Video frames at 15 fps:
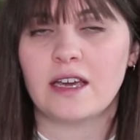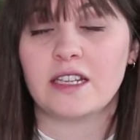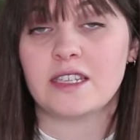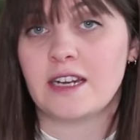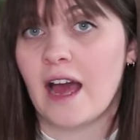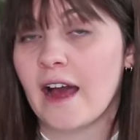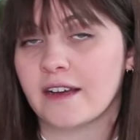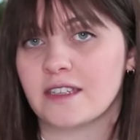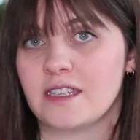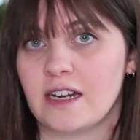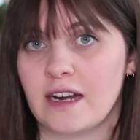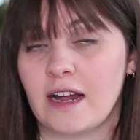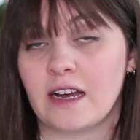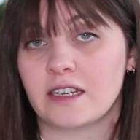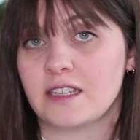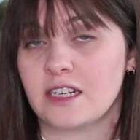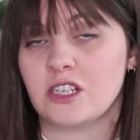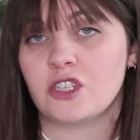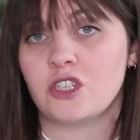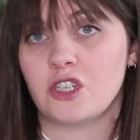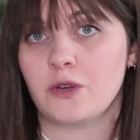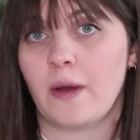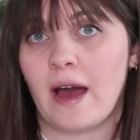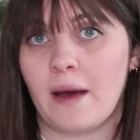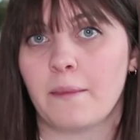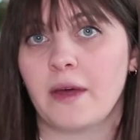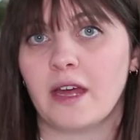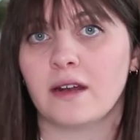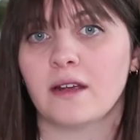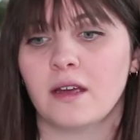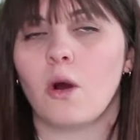it's an accident. Accidents do happen.